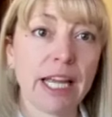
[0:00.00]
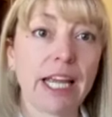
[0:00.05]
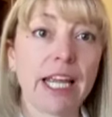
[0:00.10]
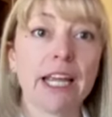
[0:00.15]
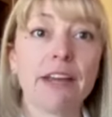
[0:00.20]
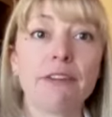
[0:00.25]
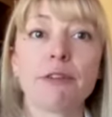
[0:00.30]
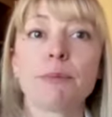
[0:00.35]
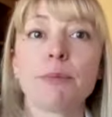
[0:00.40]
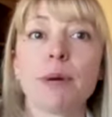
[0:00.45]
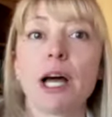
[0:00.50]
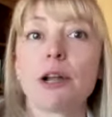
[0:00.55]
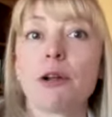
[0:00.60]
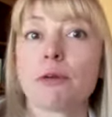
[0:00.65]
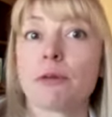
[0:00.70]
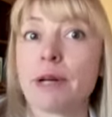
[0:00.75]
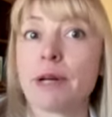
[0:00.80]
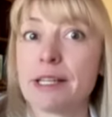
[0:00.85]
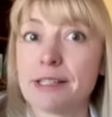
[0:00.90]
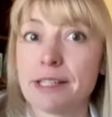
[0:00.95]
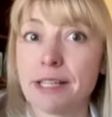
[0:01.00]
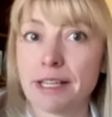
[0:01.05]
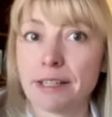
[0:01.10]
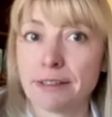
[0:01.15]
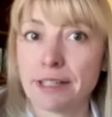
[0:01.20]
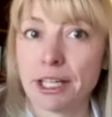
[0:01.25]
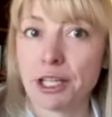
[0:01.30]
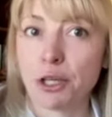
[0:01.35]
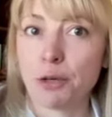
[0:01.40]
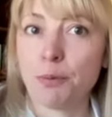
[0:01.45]
even bottle raising,
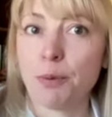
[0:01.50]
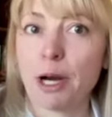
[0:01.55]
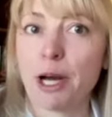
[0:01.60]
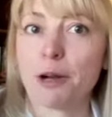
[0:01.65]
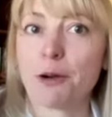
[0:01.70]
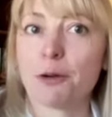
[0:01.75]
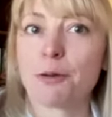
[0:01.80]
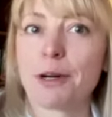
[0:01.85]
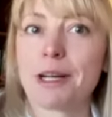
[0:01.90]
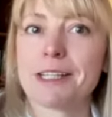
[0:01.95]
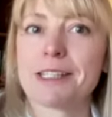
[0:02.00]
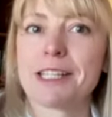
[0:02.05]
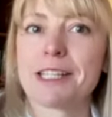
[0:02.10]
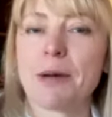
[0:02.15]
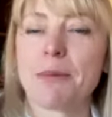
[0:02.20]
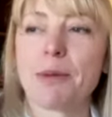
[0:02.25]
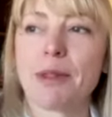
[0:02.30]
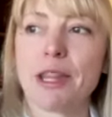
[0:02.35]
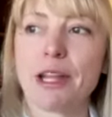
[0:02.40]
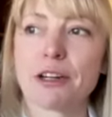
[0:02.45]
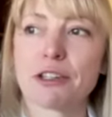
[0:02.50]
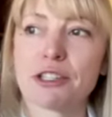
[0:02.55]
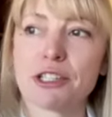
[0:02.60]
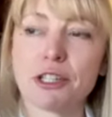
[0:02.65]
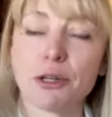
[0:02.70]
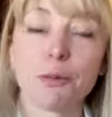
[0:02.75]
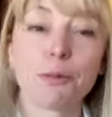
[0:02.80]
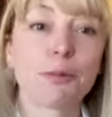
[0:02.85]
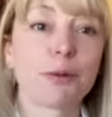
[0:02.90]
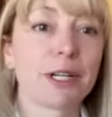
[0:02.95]
like you bottle raise them and they're
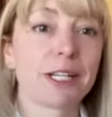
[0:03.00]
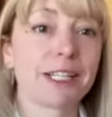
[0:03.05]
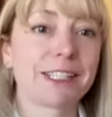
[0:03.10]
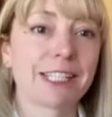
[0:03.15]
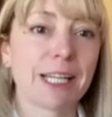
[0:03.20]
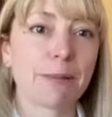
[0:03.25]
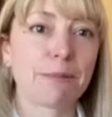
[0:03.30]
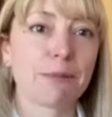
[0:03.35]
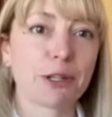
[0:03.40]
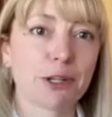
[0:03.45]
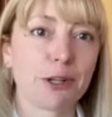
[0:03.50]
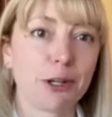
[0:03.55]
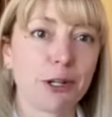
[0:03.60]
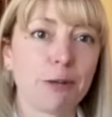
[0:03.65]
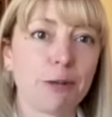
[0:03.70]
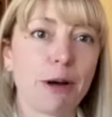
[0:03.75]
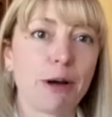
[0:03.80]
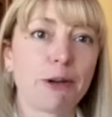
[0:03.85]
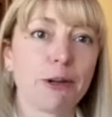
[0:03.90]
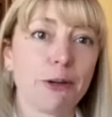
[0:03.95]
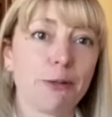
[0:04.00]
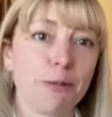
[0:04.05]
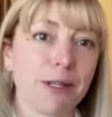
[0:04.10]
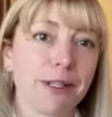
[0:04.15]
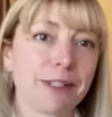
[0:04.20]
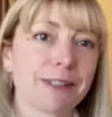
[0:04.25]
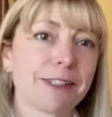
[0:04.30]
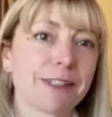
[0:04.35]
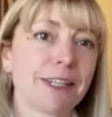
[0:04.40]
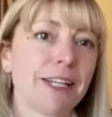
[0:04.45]
still pretty skeptical about
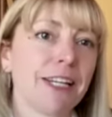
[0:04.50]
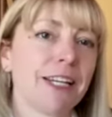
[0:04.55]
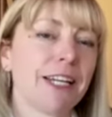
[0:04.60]
humans.